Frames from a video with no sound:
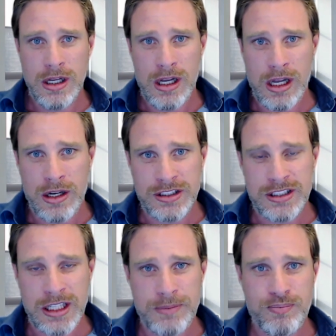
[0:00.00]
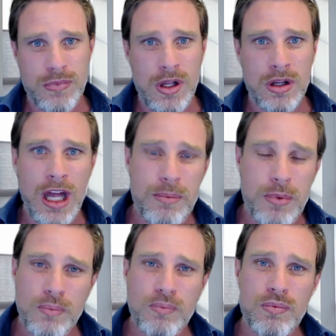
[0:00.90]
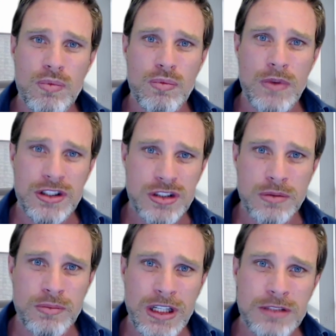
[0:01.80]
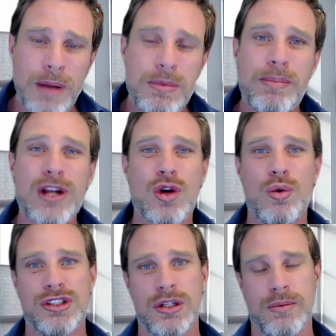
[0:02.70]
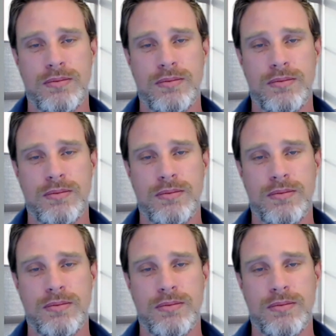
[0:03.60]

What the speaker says: And I say, okay, but here's maybe a better question.